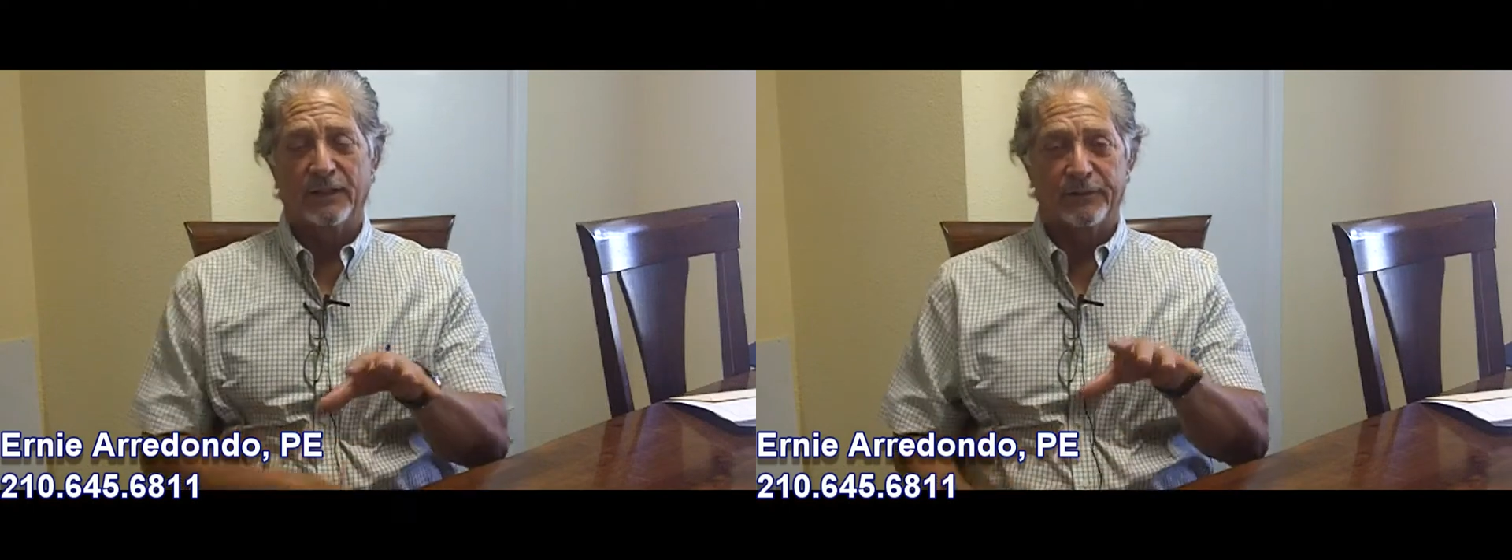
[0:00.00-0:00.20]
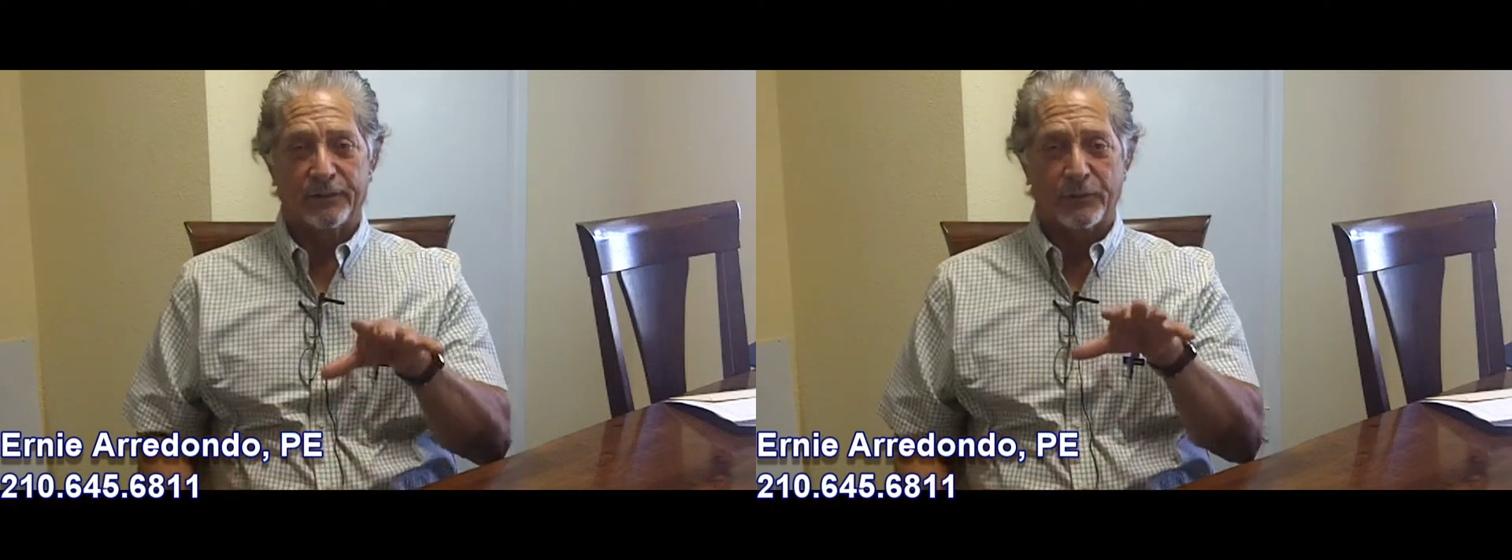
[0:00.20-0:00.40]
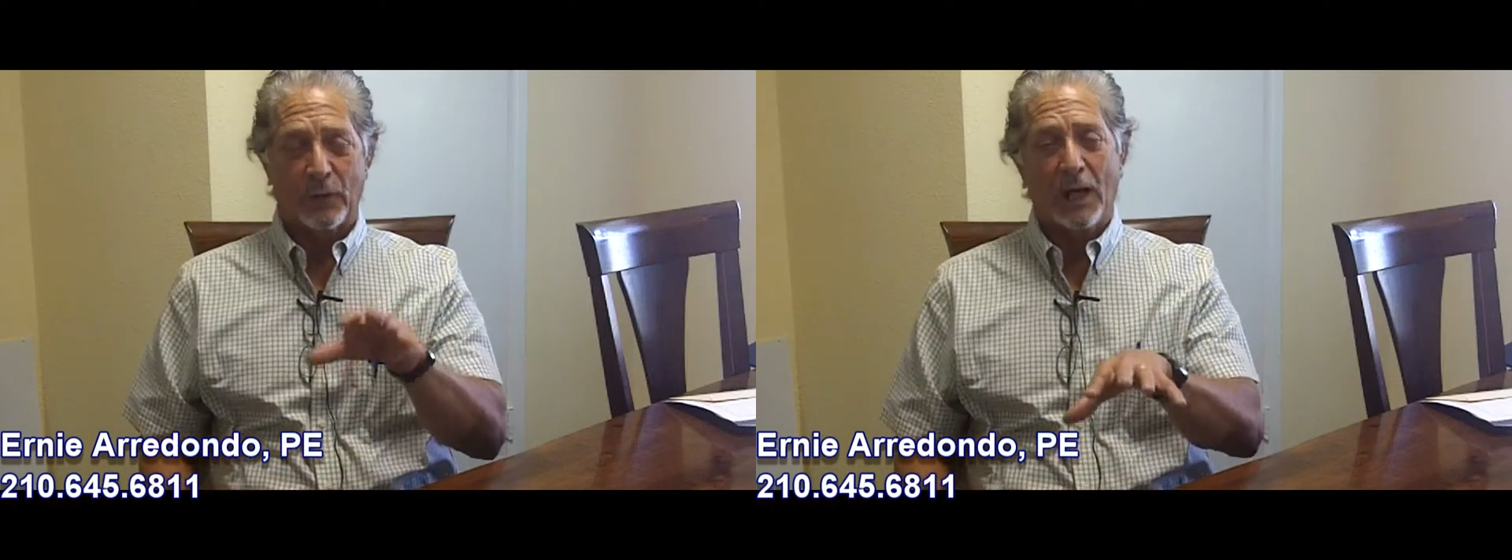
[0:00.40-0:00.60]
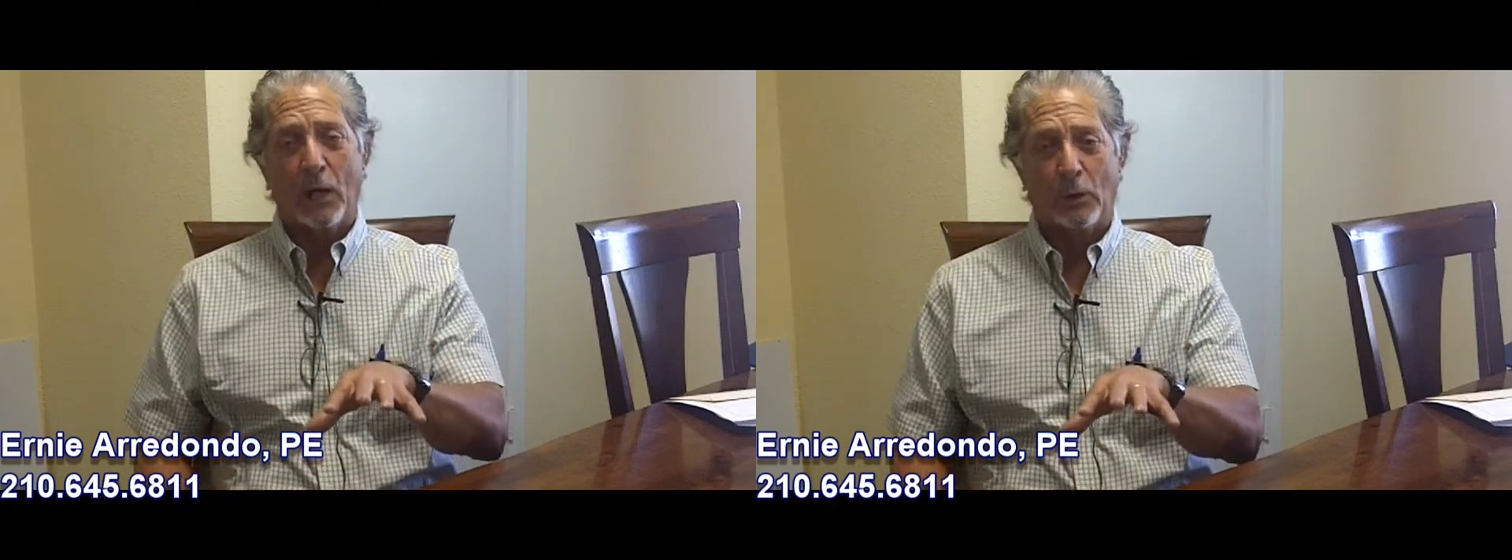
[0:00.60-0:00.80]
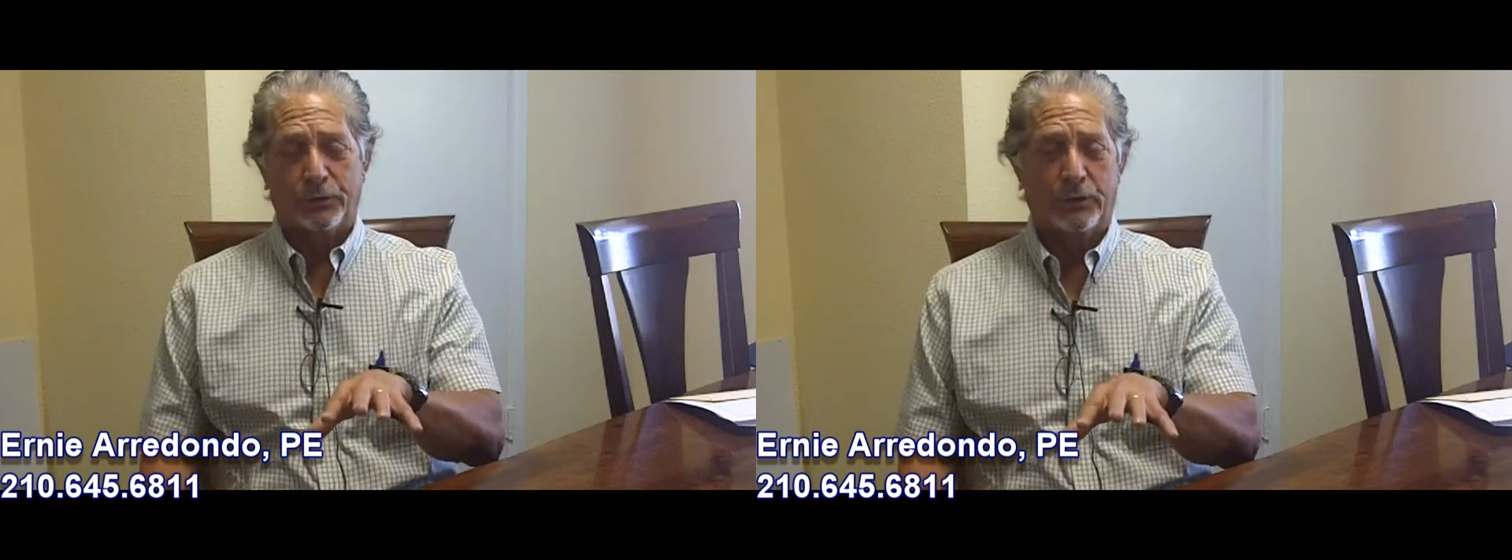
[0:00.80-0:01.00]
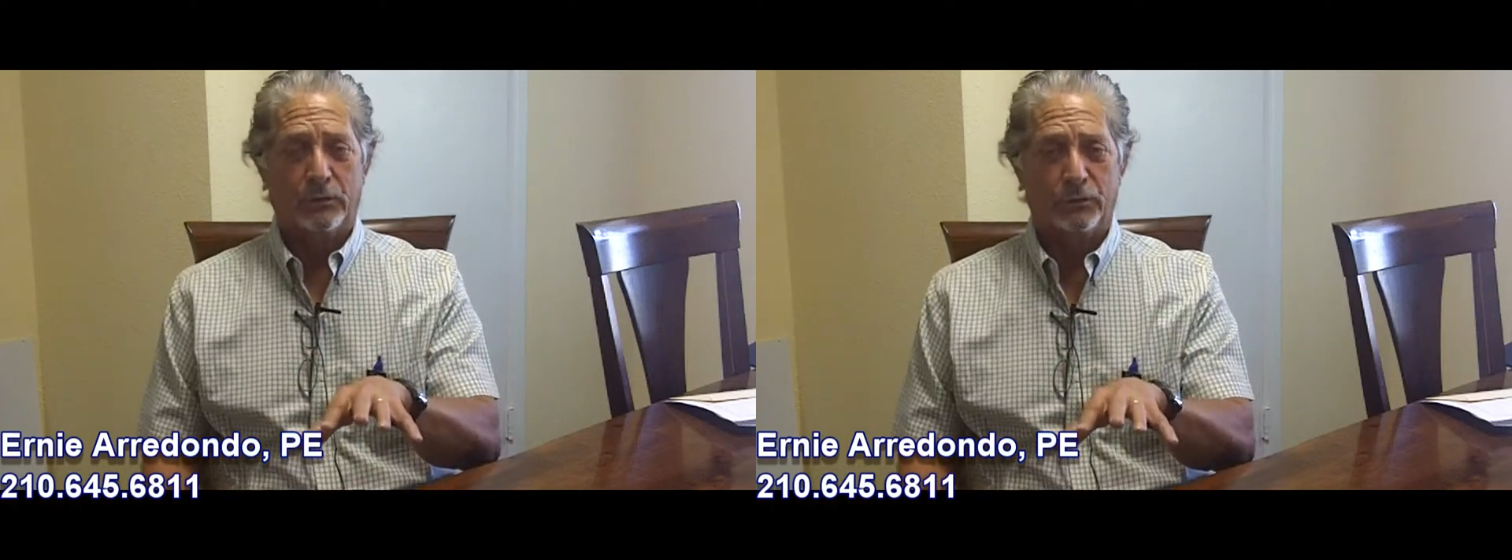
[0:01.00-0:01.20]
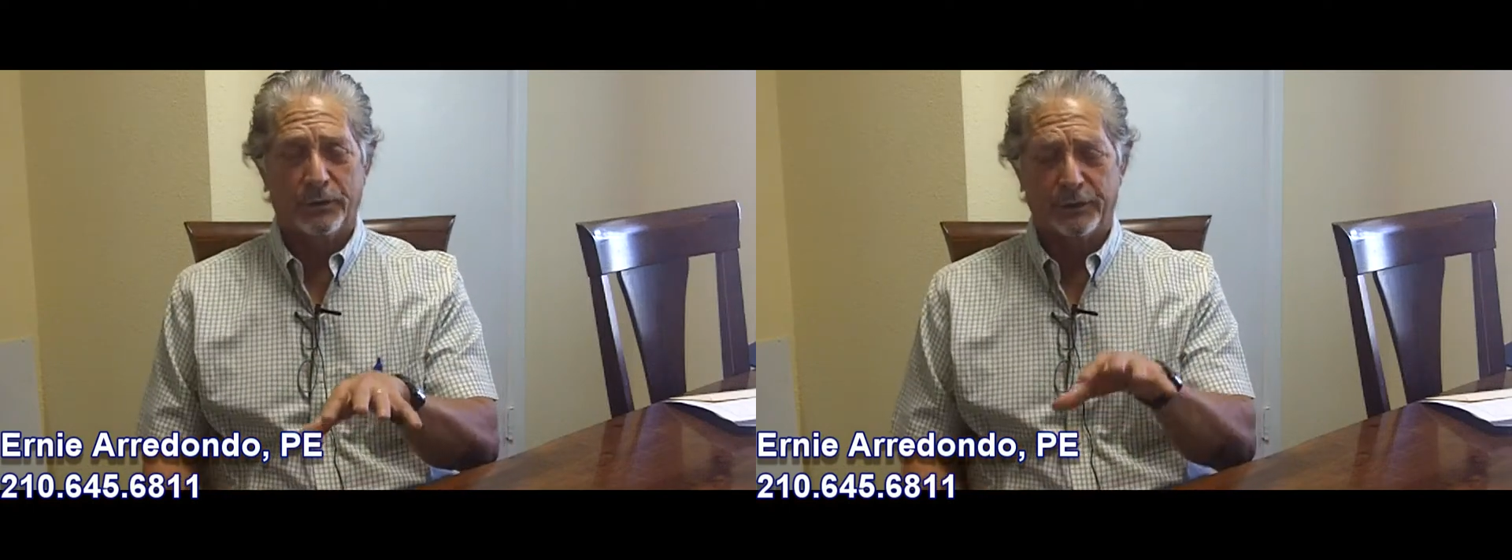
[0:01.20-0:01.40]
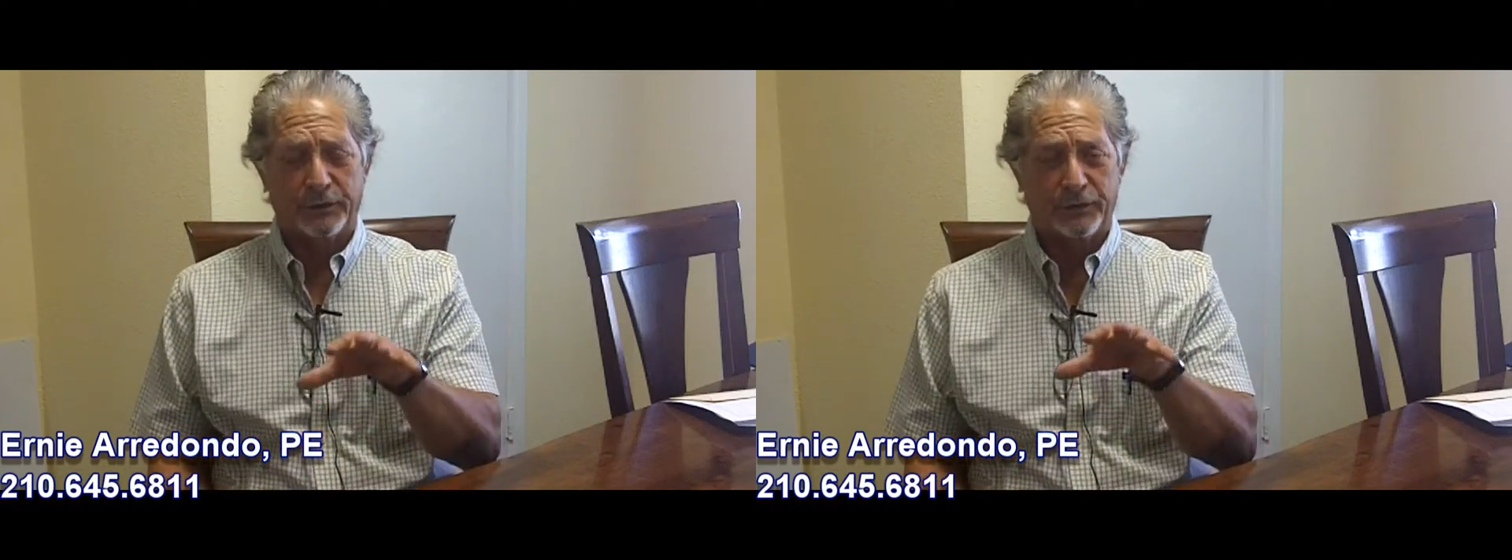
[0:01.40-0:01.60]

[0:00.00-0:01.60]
of the drought. We're in an